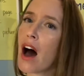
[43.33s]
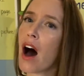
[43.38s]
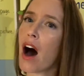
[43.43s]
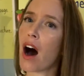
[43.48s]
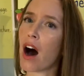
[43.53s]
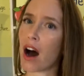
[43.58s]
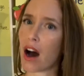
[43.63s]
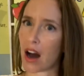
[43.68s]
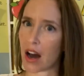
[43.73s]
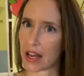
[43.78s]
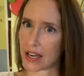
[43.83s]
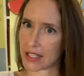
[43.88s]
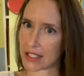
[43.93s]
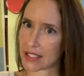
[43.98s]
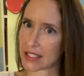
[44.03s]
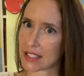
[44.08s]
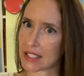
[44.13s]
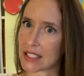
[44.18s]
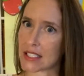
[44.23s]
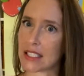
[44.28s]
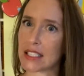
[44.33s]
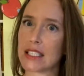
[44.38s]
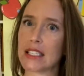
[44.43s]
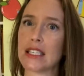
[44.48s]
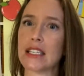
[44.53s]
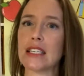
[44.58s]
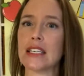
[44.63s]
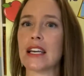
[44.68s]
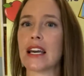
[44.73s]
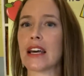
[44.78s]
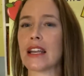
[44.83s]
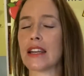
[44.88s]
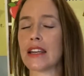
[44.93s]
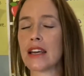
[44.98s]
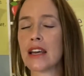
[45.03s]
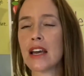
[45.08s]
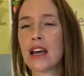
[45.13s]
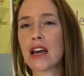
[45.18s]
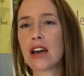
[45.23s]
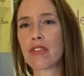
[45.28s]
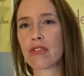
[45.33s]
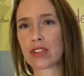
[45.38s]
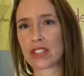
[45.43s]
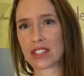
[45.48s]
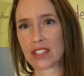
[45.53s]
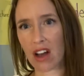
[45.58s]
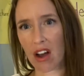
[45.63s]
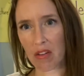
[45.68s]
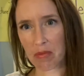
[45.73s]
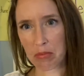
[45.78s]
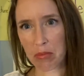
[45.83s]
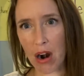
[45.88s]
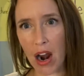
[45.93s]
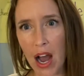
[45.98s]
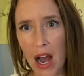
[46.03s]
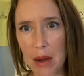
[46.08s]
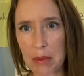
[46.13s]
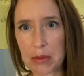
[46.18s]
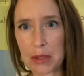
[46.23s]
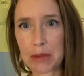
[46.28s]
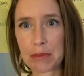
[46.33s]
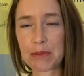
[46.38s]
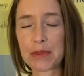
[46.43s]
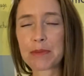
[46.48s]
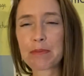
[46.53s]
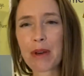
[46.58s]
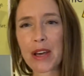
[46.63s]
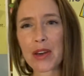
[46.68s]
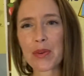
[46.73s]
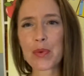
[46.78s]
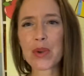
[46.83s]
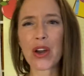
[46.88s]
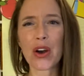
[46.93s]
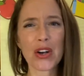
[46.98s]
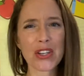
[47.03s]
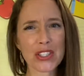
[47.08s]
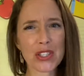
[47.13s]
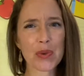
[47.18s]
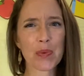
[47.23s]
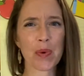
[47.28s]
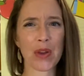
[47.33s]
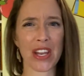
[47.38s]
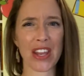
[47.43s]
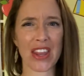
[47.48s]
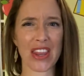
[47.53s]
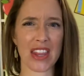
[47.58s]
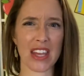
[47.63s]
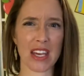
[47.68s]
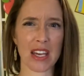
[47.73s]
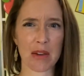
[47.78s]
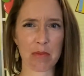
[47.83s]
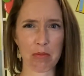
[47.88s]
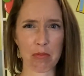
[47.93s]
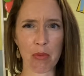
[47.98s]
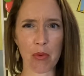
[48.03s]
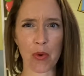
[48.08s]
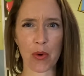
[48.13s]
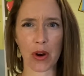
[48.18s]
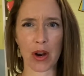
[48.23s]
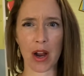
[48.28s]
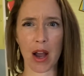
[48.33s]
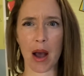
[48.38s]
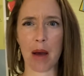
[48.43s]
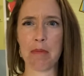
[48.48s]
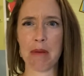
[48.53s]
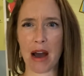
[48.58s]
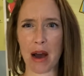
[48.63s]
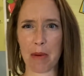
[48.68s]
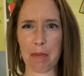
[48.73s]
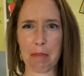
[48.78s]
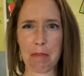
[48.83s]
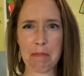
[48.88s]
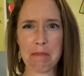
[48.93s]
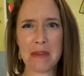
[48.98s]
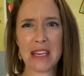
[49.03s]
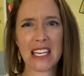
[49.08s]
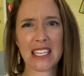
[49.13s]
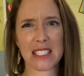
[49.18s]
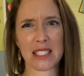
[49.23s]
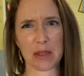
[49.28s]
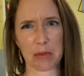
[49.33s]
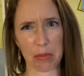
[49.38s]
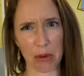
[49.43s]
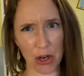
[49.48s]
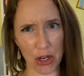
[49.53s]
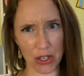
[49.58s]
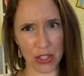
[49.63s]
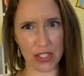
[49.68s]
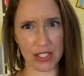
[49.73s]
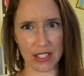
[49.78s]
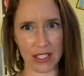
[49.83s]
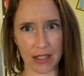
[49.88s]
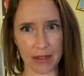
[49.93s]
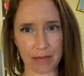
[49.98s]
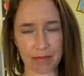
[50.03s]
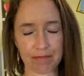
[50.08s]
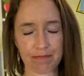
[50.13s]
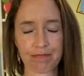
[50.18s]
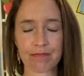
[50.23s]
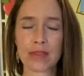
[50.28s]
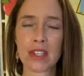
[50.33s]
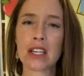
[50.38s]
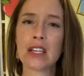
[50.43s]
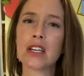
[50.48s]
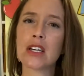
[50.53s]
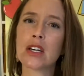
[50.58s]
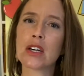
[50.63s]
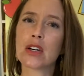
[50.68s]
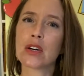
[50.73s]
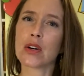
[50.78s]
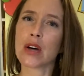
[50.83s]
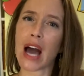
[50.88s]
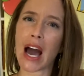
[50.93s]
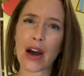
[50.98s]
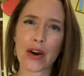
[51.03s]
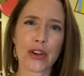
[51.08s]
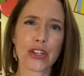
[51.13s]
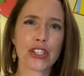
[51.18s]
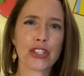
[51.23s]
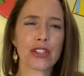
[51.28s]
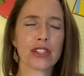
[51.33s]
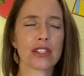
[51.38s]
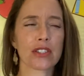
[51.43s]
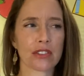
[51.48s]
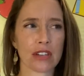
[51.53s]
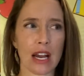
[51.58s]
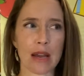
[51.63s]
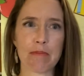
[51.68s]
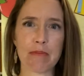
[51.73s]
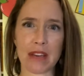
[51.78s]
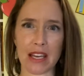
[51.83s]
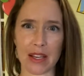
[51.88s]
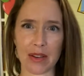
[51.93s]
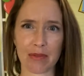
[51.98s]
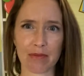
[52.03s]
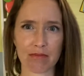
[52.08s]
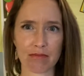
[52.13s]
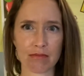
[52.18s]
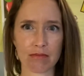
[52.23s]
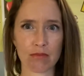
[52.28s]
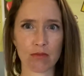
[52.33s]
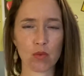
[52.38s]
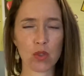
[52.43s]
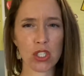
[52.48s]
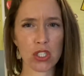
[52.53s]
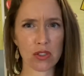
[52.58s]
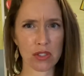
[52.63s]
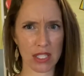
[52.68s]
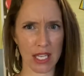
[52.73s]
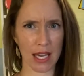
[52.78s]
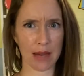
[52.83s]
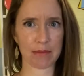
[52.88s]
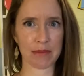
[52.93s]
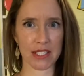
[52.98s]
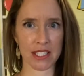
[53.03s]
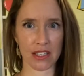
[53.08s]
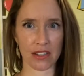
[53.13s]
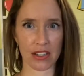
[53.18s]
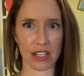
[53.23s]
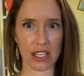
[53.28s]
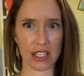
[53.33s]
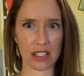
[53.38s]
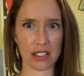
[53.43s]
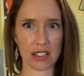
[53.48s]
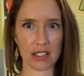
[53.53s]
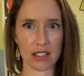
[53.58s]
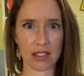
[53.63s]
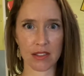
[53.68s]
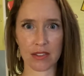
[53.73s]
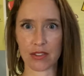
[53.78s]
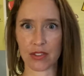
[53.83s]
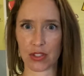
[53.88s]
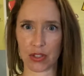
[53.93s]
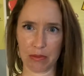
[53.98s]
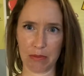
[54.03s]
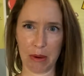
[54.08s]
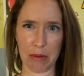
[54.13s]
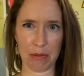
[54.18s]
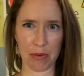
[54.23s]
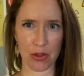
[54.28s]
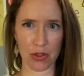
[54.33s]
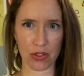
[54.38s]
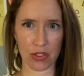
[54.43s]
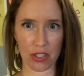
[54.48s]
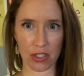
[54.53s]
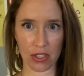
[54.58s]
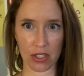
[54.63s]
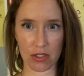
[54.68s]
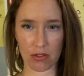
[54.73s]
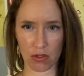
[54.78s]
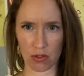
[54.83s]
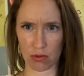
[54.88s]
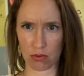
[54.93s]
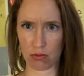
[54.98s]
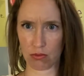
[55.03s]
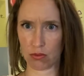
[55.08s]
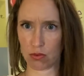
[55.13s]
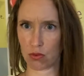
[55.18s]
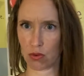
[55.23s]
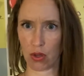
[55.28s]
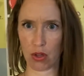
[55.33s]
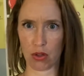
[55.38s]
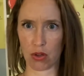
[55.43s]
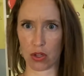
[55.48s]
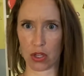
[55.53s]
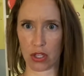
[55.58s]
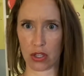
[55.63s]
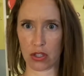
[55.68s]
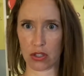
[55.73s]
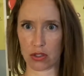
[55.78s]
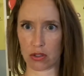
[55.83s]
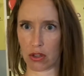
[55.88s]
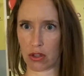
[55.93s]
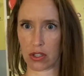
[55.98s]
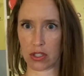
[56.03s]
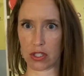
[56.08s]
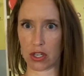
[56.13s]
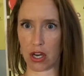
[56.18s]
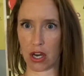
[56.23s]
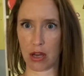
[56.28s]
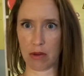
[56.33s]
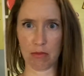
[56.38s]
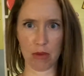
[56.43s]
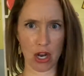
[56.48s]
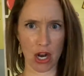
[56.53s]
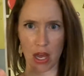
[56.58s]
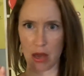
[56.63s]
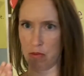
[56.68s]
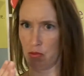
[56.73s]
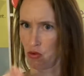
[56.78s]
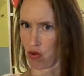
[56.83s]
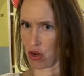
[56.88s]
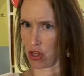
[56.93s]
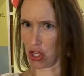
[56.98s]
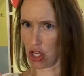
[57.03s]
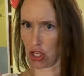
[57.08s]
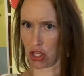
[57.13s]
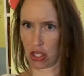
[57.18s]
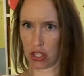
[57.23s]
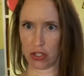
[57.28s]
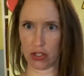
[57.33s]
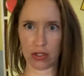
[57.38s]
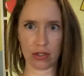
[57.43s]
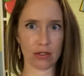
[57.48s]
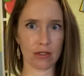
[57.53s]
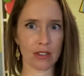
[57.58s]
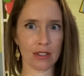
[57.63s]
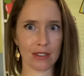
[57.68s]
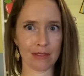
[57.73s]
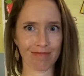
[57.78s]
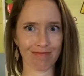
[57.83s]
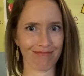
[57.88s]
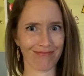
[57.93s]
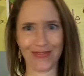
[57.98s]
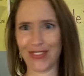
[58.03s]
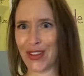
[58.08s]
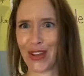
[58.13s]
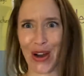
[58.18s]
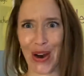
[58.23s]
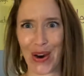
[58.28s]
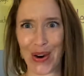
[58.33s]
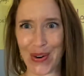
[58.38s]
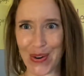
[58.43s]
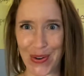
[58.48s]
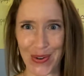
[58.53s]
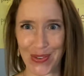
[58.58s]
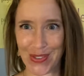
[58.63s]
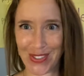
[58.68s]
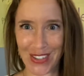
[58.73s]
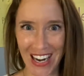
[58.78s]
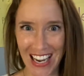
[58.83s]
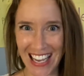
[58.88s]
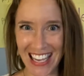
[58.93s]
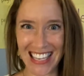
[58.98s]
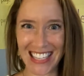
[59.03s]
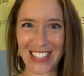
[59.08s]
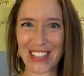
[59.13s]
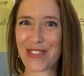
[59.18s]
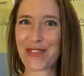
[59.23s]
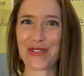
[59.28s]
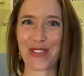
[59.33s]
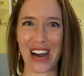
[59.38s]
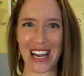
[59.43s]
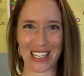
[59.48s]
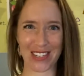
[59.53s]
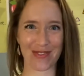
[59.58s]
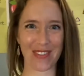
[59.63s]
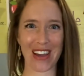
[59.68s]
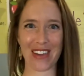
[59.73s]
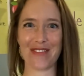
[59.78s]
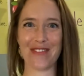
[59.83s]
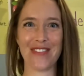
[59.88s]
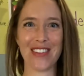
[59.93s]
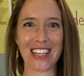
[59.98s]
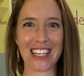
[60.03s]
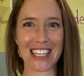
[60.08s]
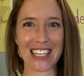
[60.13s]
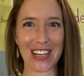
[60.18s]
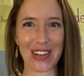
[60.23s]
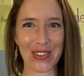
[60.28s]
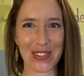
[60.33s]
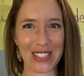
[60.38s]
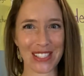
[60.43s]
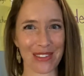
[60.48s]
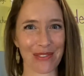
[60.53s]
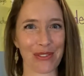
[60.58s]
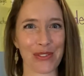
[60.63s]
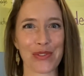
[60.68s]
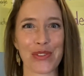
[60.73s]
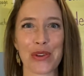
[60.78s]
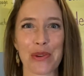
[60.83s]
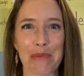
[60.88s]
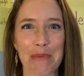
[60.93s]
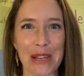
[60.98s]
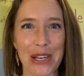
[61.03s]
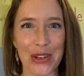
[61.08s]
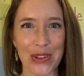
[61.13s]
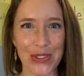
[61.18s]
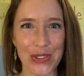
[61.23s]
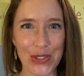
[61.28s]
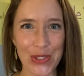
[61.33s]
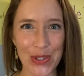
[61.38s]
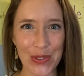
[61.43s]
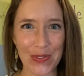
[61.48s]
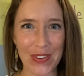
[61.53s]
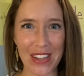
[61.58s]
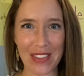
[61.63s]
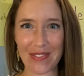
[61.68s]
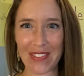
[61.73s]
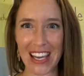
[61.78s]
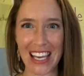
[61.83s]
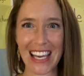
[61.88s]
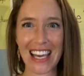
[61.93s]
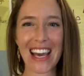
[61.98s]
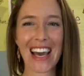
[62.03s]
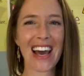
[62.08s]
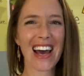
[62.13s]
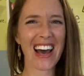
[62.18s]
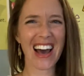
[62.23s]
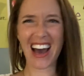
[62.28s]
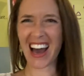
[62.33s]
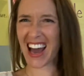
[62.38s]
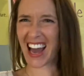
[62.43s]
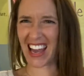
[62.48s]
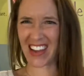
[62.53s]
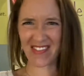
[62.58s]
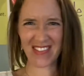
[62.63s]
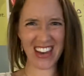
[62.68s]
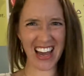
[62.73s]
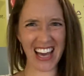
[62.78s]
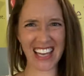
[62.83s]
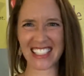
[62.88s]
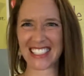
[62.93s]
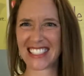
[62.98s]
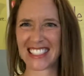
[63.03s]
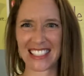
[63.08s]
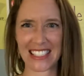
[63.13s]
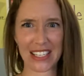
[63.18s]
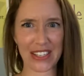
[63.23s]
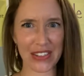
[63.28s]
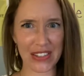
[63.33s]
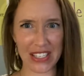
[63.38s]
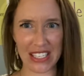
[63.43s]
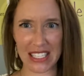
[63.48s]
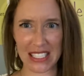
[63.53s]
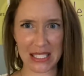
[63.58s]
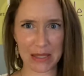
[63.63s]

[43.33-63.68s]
honesty and resolve problems, but we also want to think more about me as a person. How could you describe me? Would you say I'm serious? So remember the serious. Do I look like this all the time and I'm right like this? No, right? You watch my videos. Some of you have been on Zoom with me. I'm not a serious